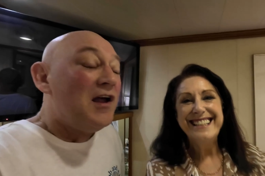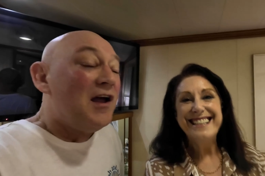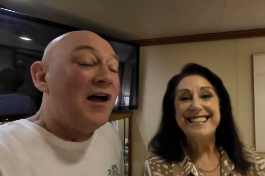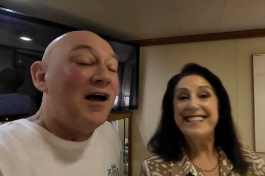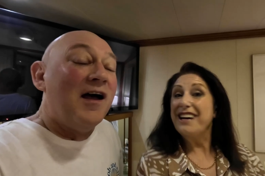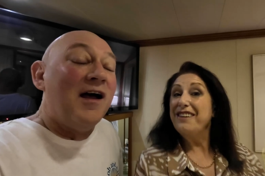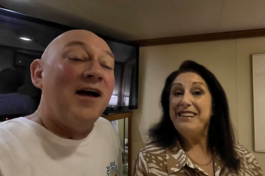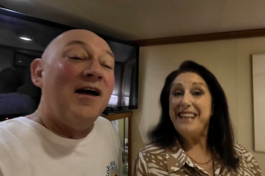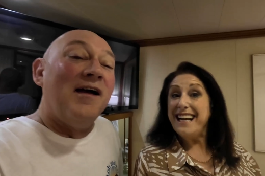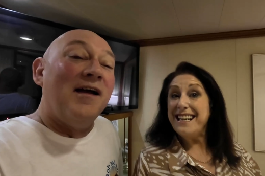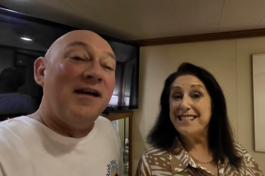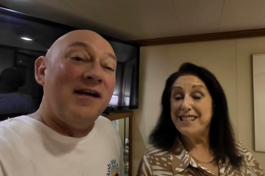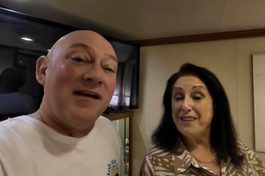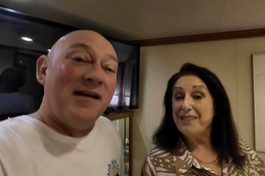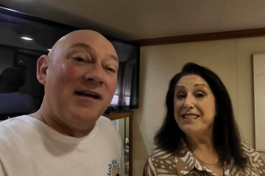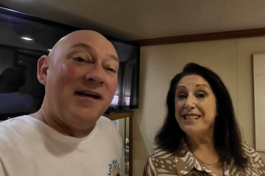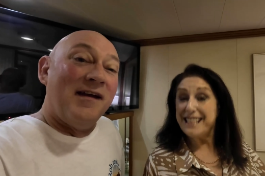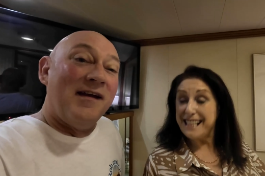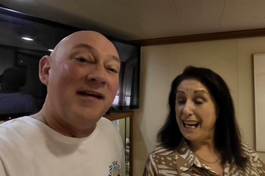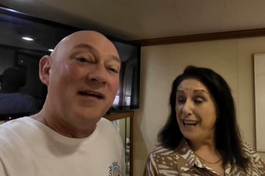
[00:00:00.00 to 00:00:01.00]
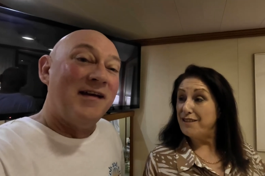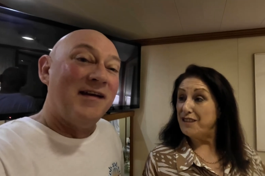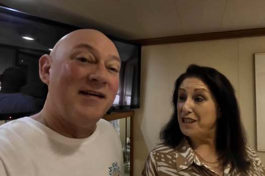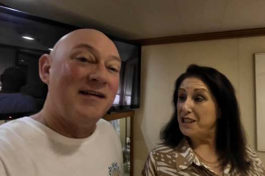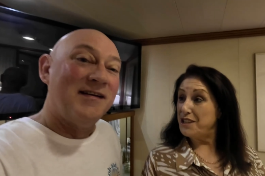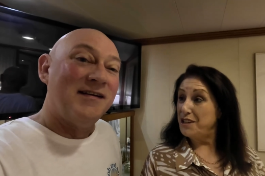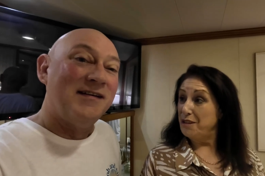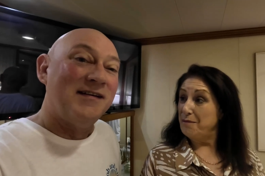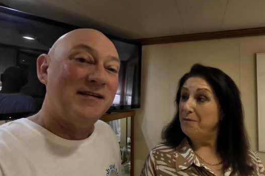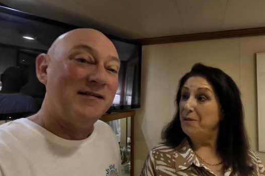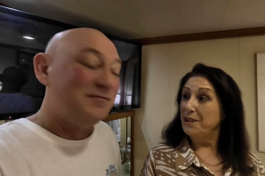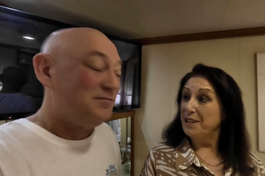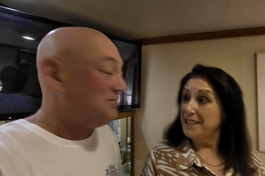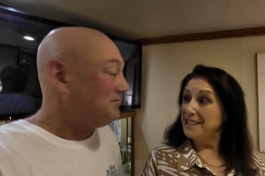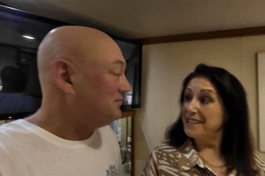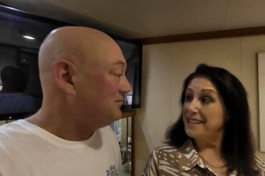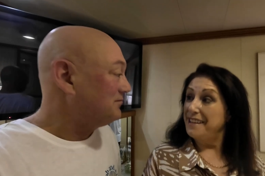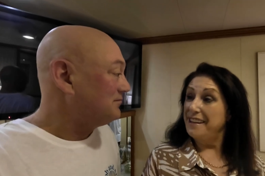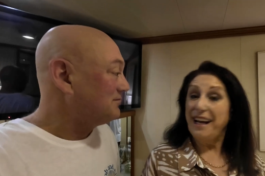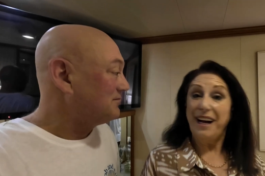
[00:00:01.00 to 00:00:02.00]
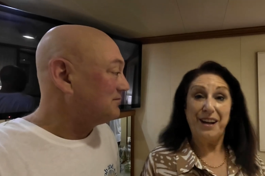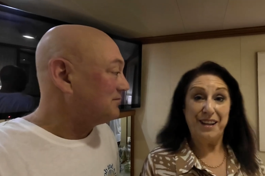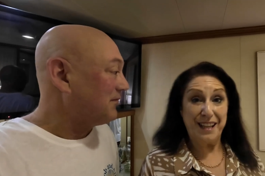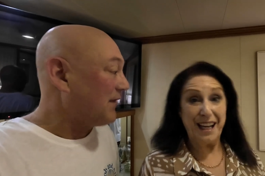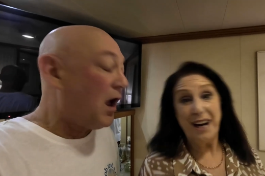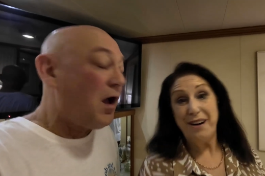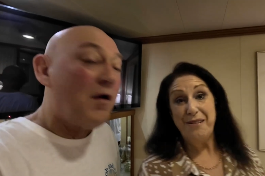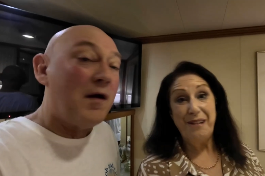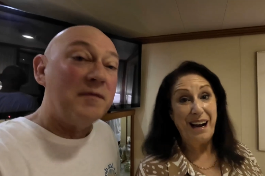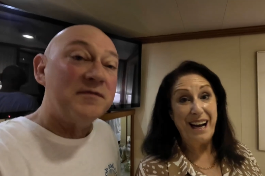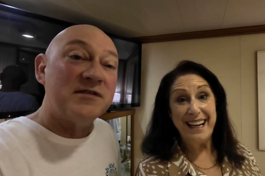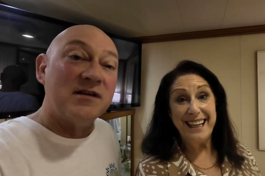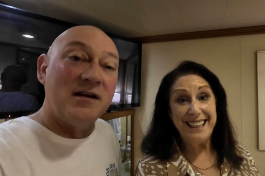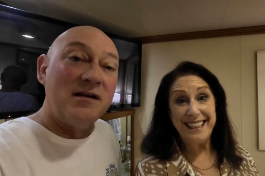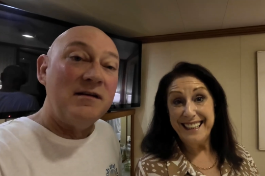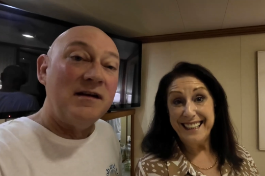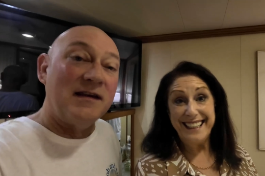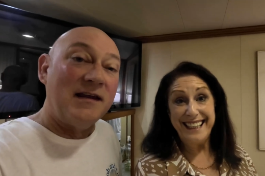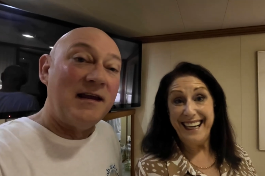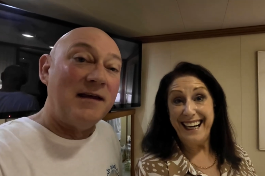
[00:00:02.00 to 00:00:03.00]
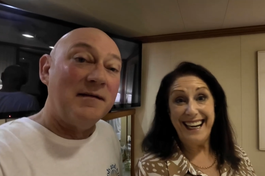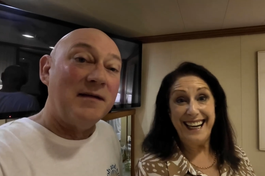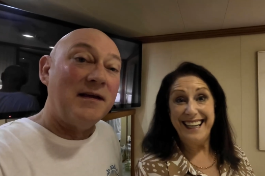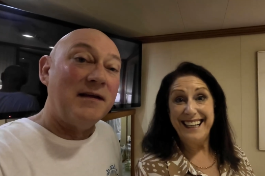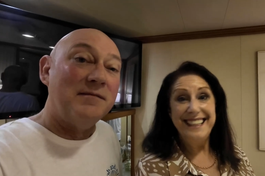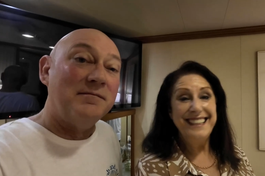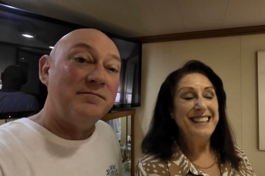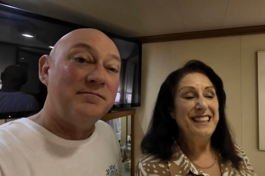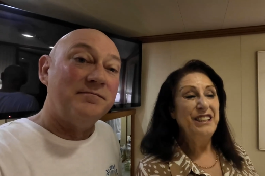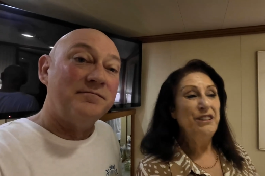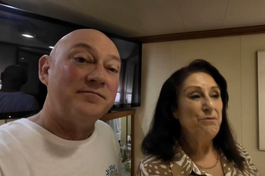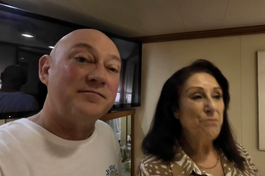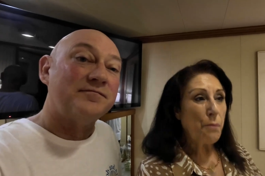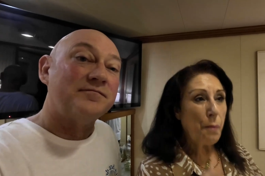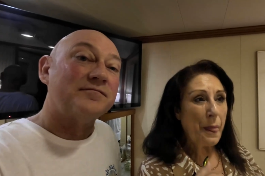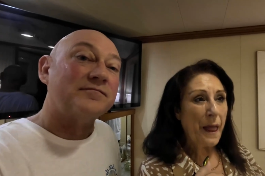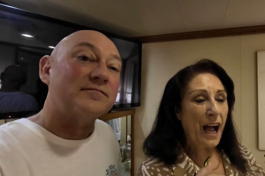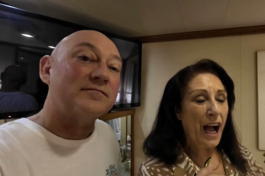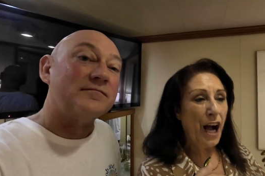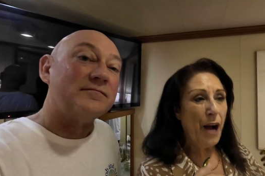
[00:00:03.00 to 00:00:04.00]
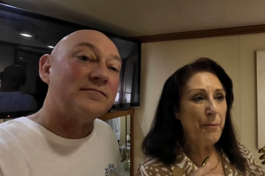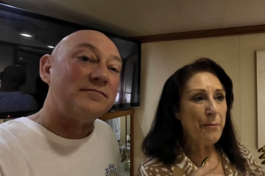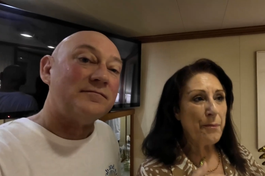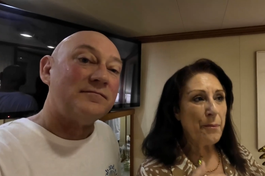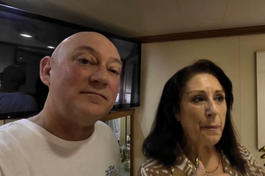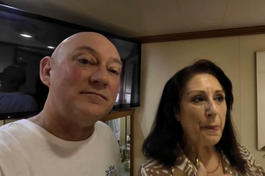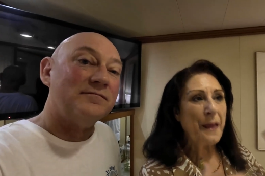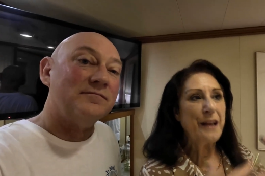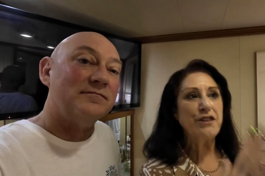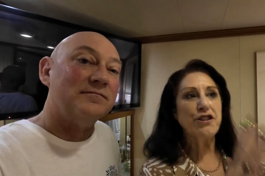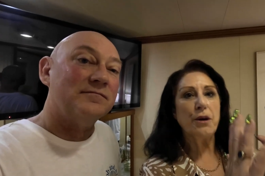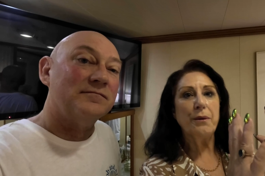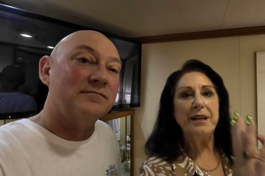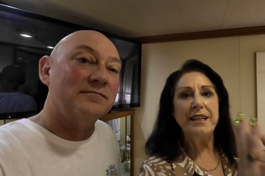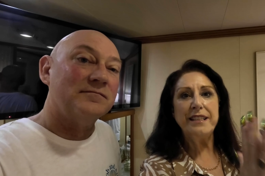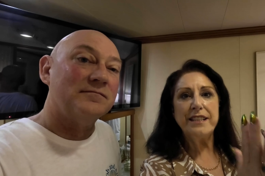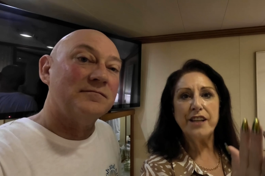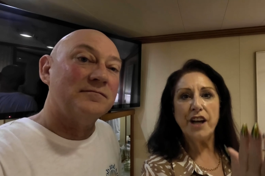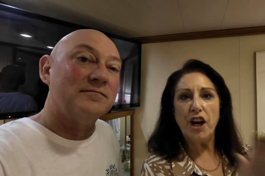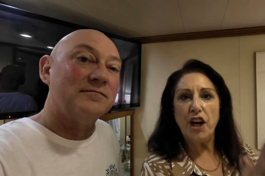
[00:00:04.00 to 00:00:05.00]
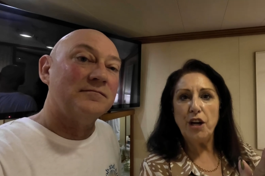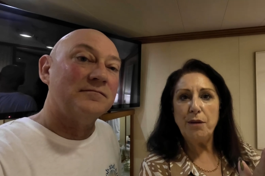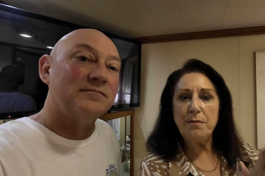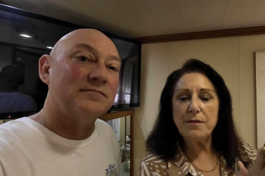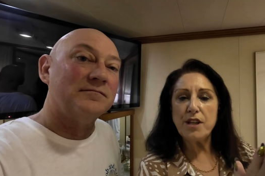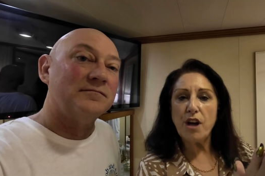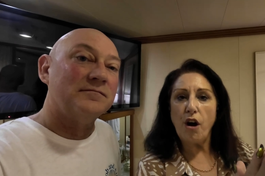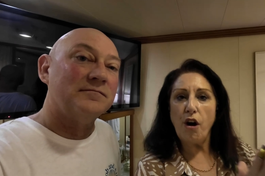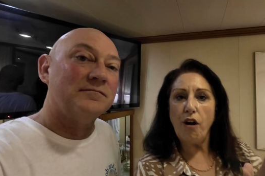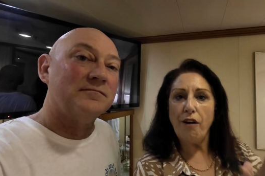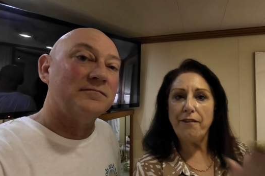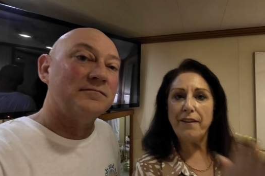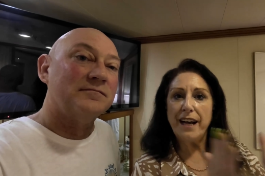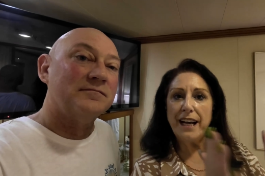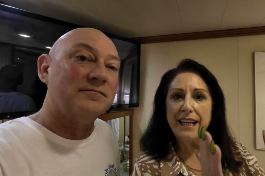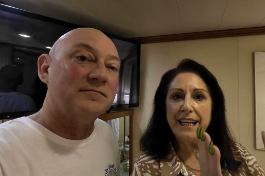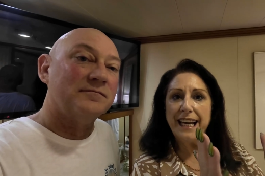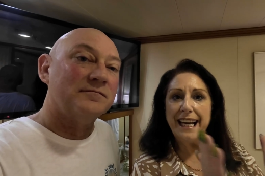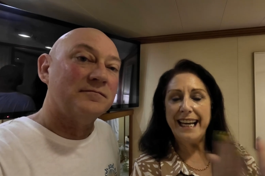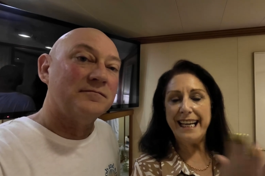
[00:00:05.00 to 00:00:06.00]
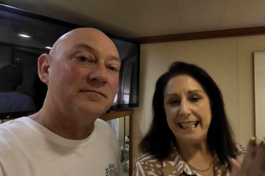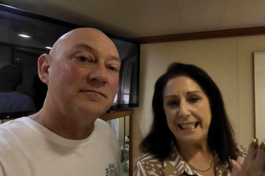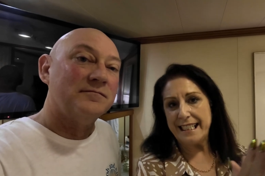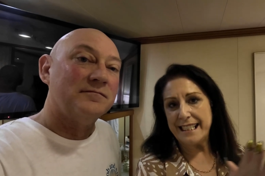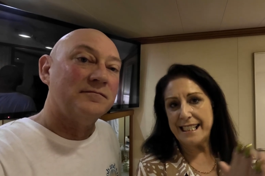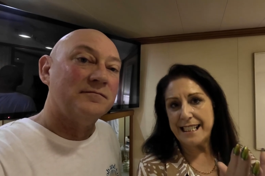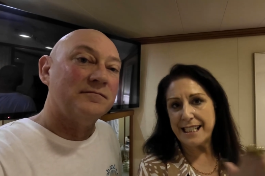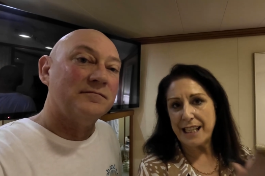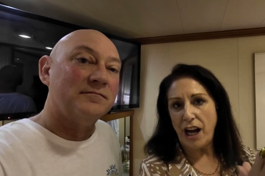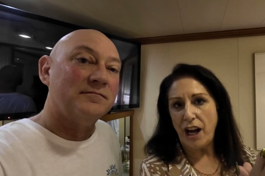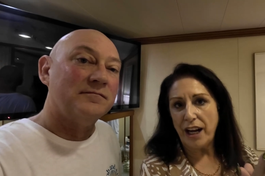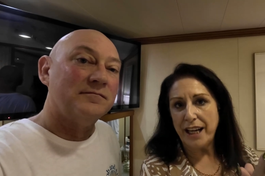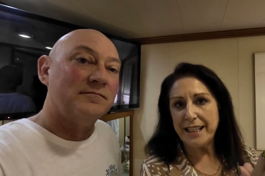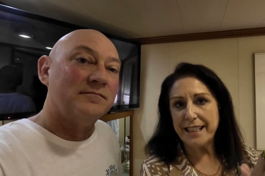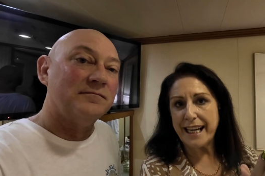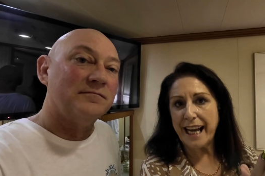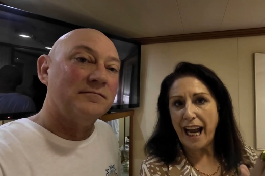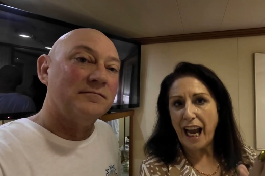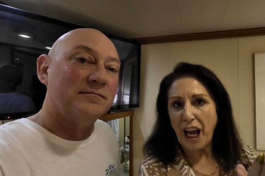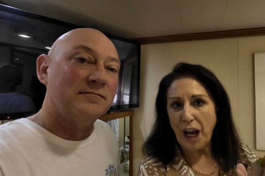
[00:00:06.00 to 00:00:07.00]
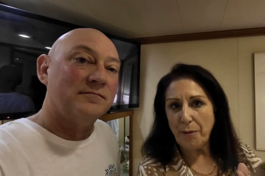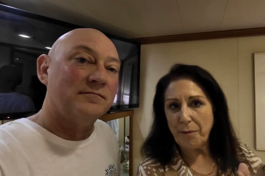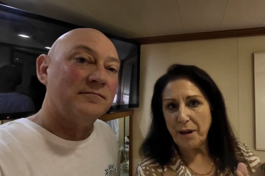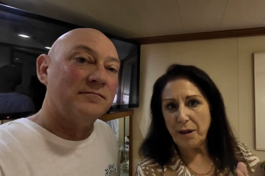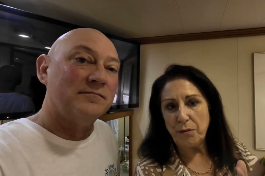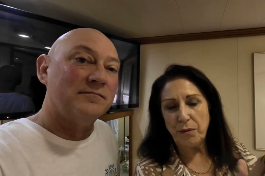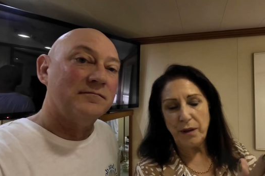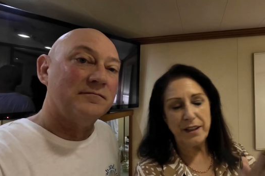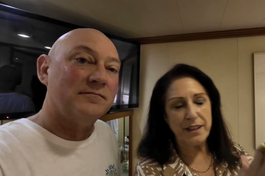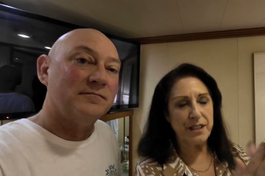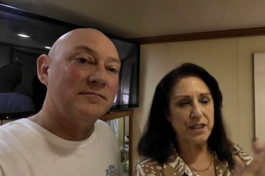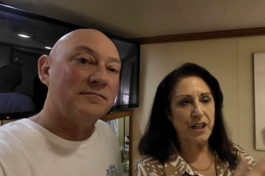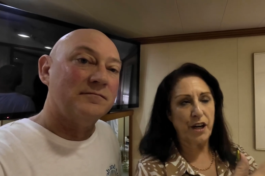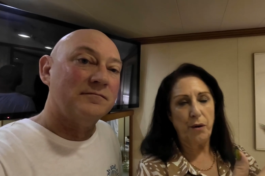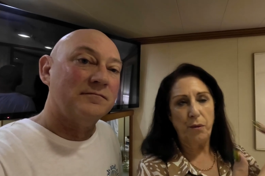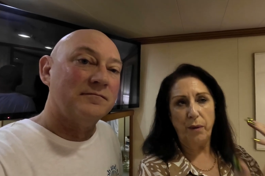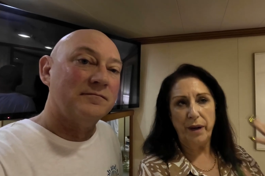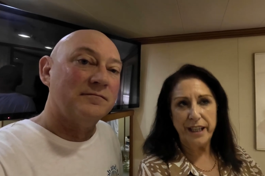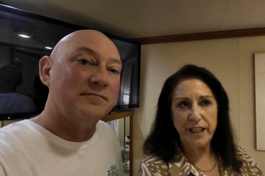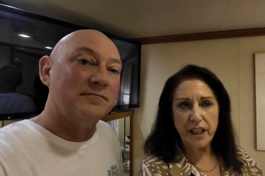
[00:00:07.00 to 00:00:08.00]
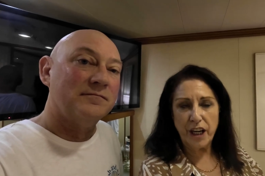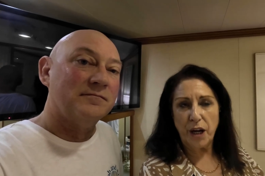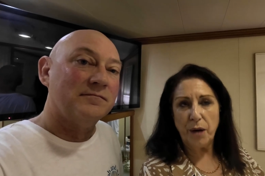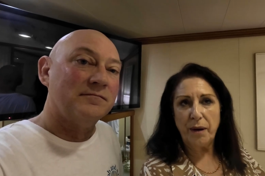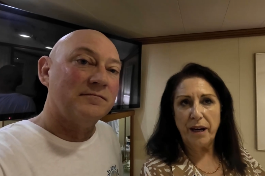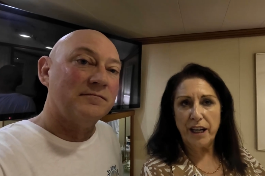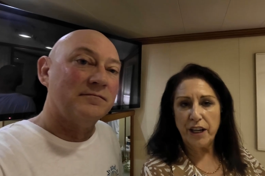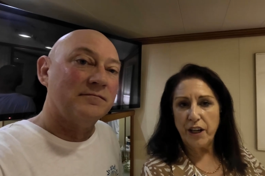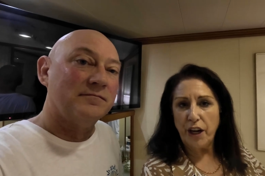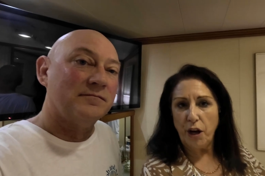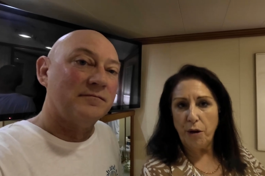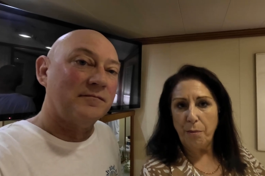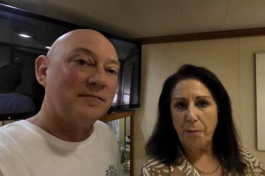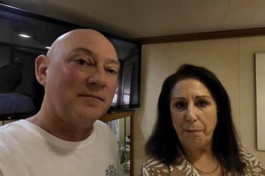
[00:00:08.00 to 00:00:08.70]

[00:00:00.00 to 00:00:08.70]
Speaker 1: so yeah, so it did have its good points in that that oh, way. absolutely, yeah. yeah. yeah. Um, so, in terms of an inside cabin where there's no window and no